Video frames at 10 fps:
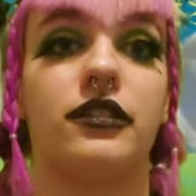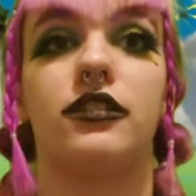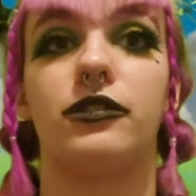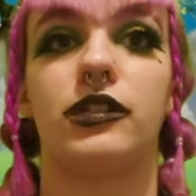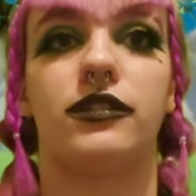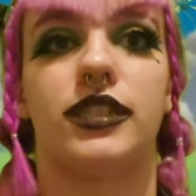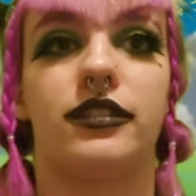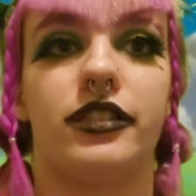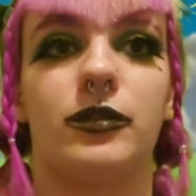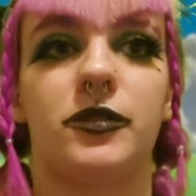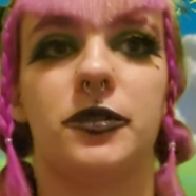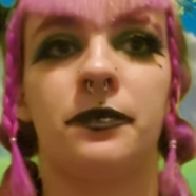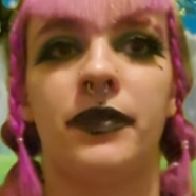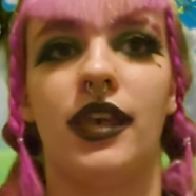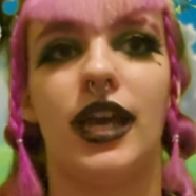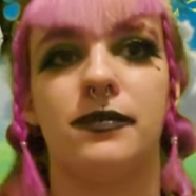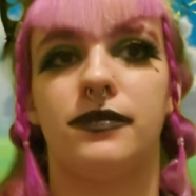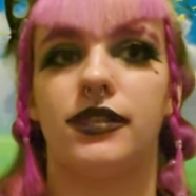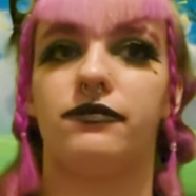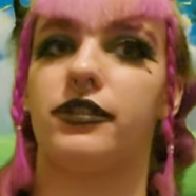than the gross-out humor. I'm